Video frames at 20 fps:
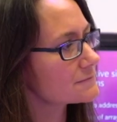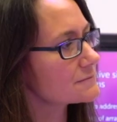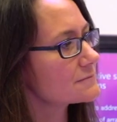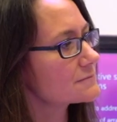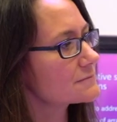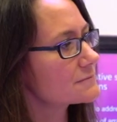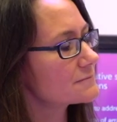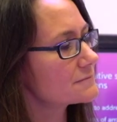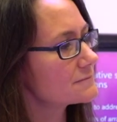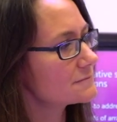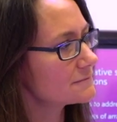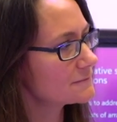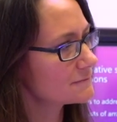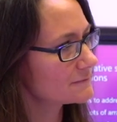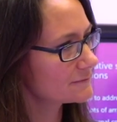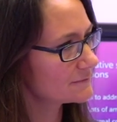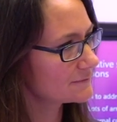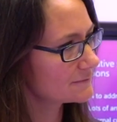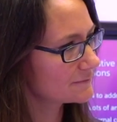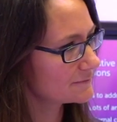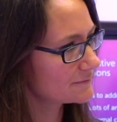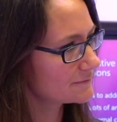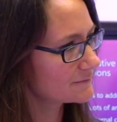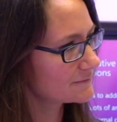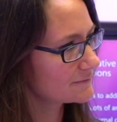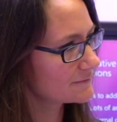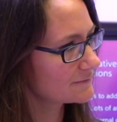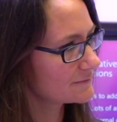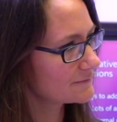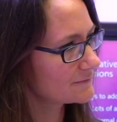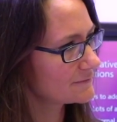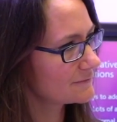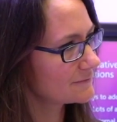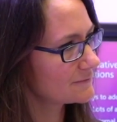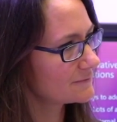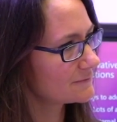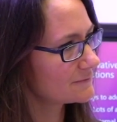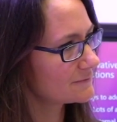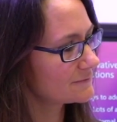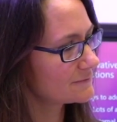
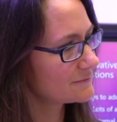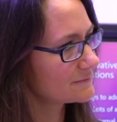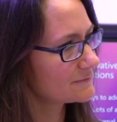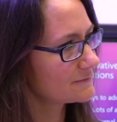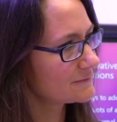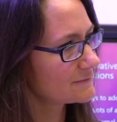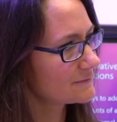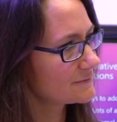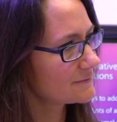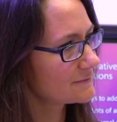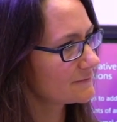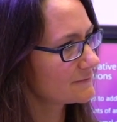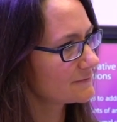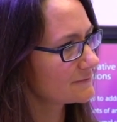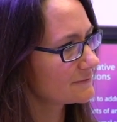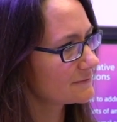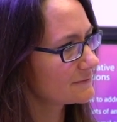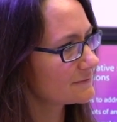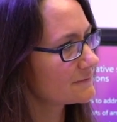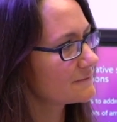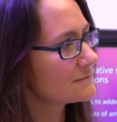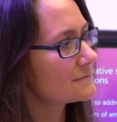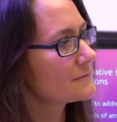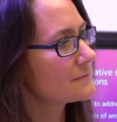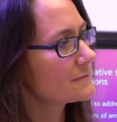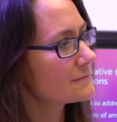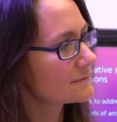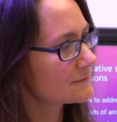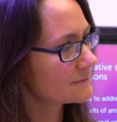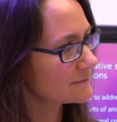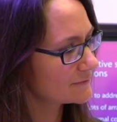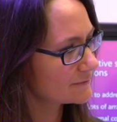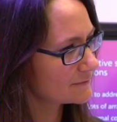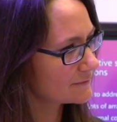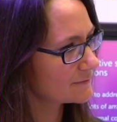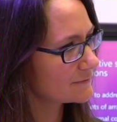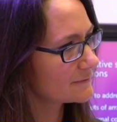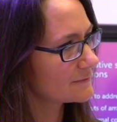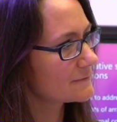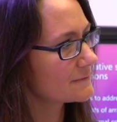The person shown says nothing.